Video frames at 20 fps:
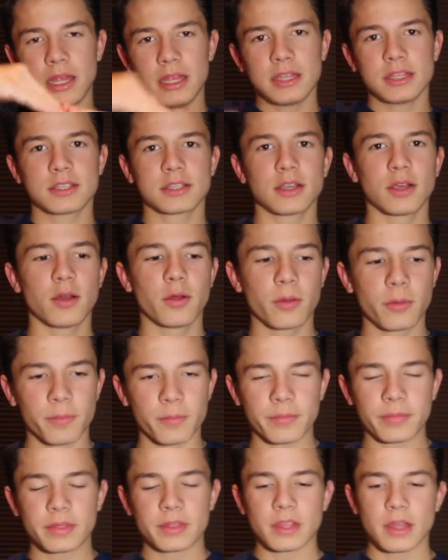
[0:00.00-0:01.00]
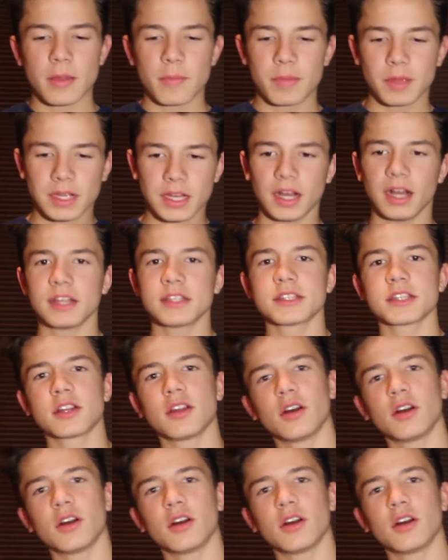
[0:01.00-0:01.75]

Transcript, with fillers: So, because the